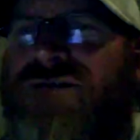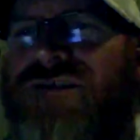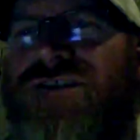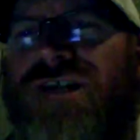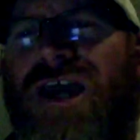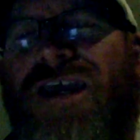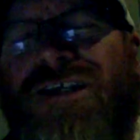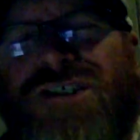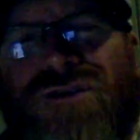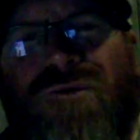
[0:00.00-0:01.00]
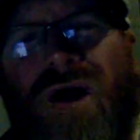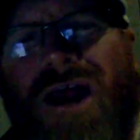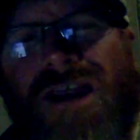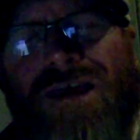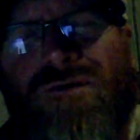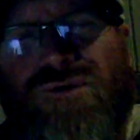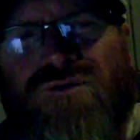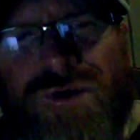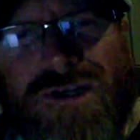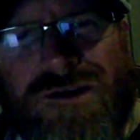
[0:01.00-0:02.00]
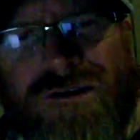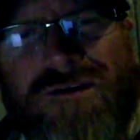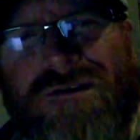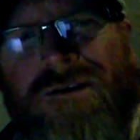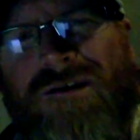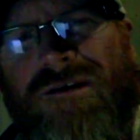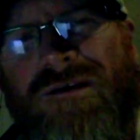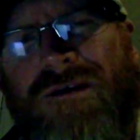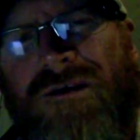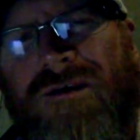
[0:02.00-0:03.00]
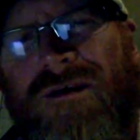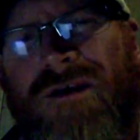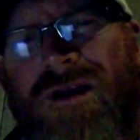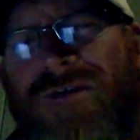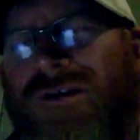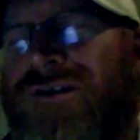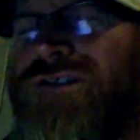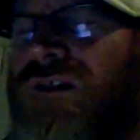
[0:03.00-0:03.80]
this ancient writing was written. And there's a